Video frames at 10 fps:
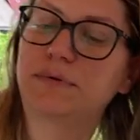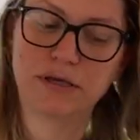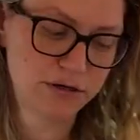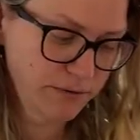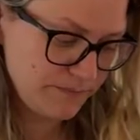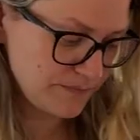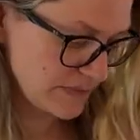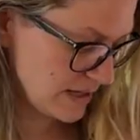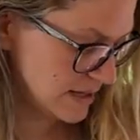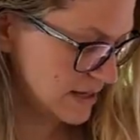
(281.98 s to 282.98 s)
here.
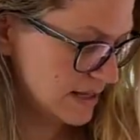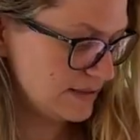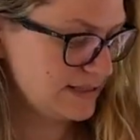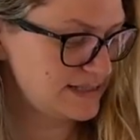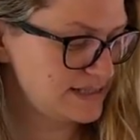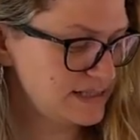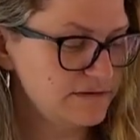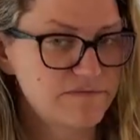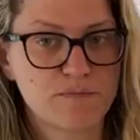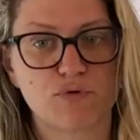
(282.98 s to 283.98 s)
Let's see
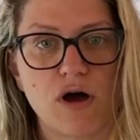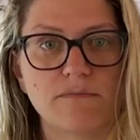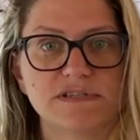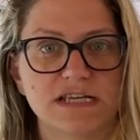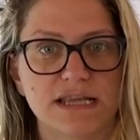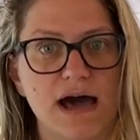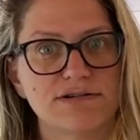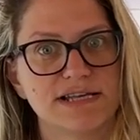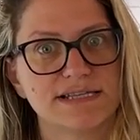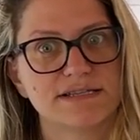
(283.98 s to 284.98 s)
if the prompt
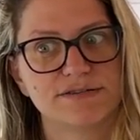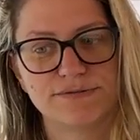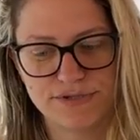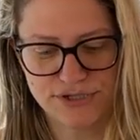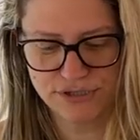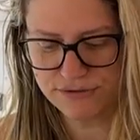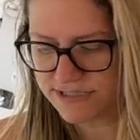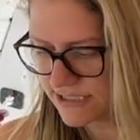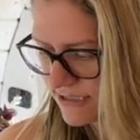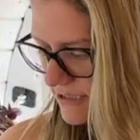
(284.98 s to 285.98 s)
allows us to
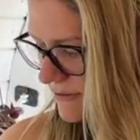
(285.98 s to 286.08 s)
choose it.